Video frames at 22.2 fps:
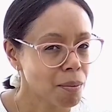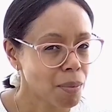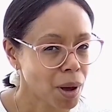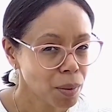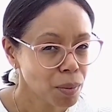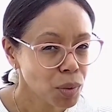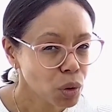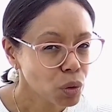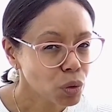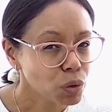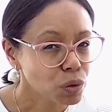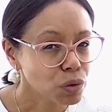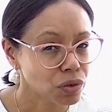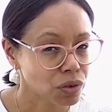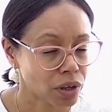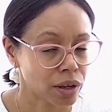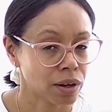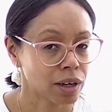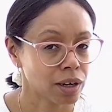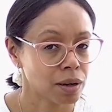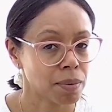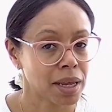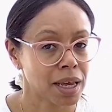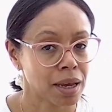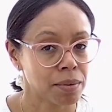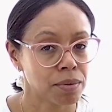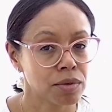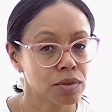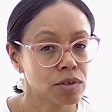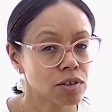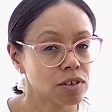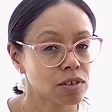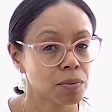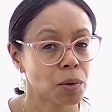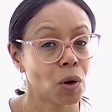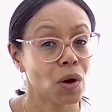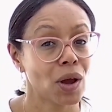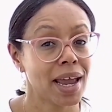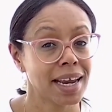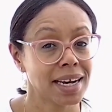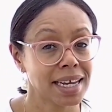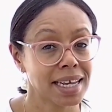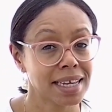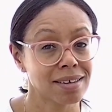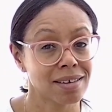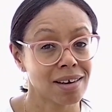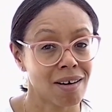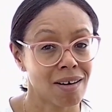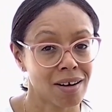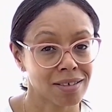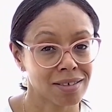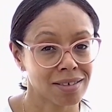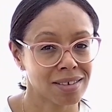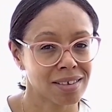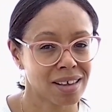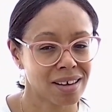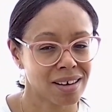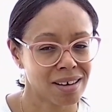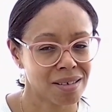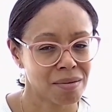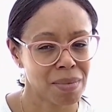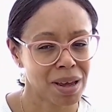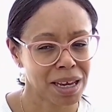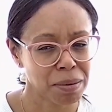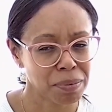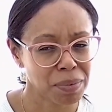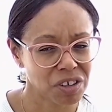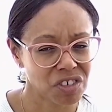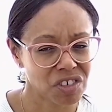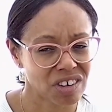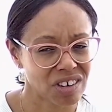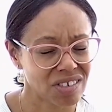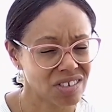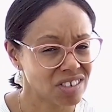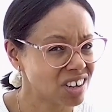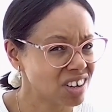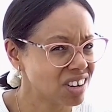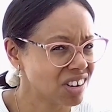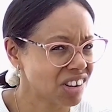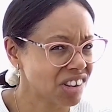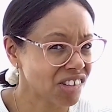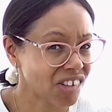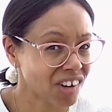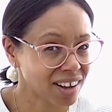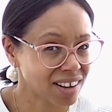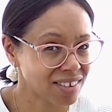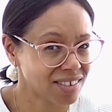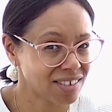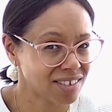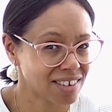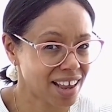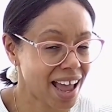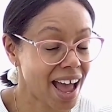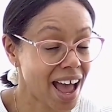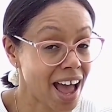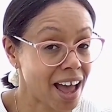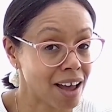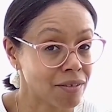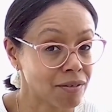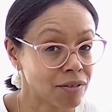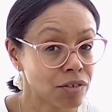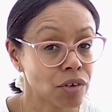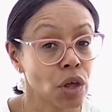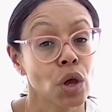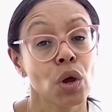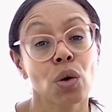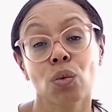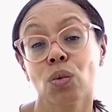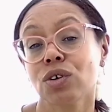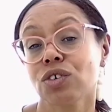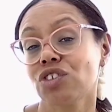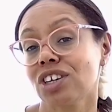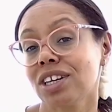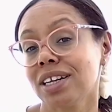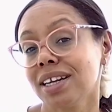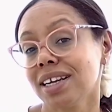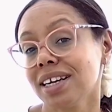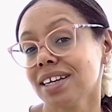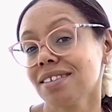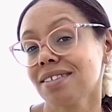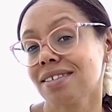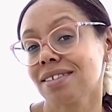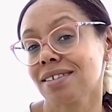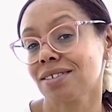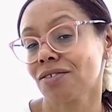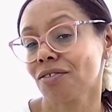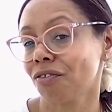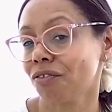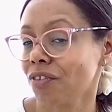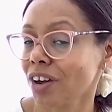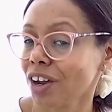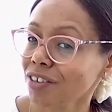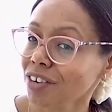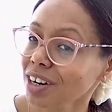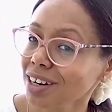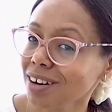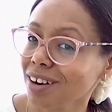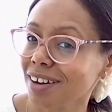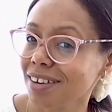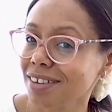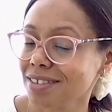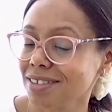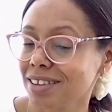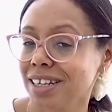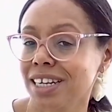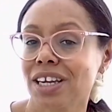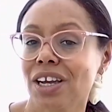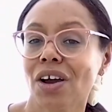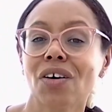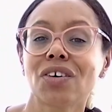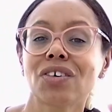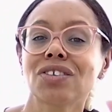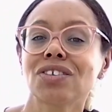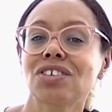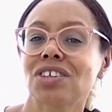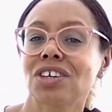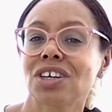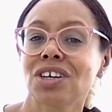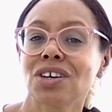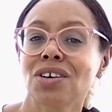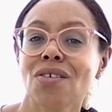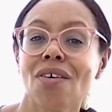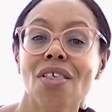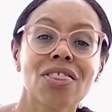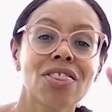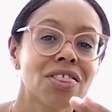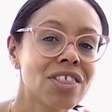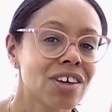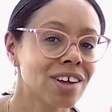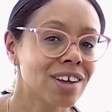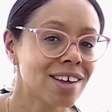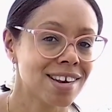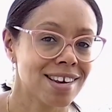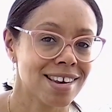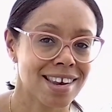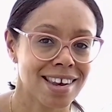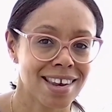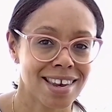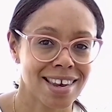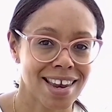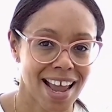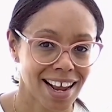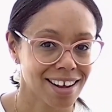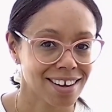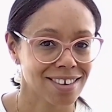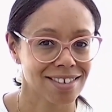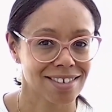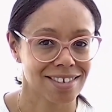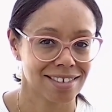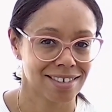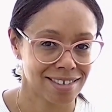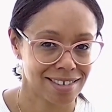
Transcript: But I'm also going to be able to spot any tasks that are maybe just nice to haves, which leads us very nicely onto the next